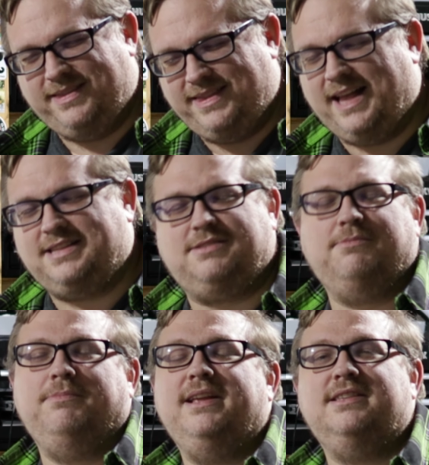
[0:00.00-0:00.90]
that
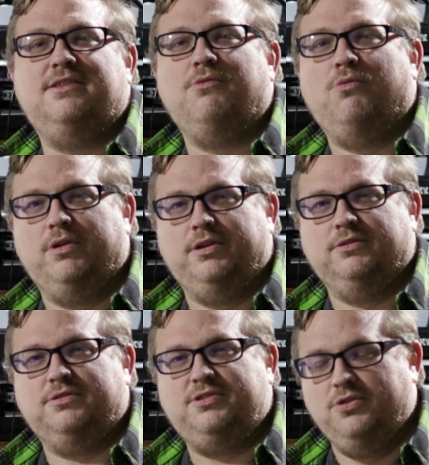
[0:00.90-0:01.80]
means the
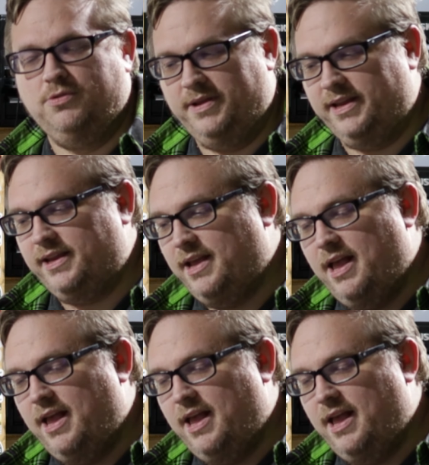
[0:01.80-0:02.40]
world to me.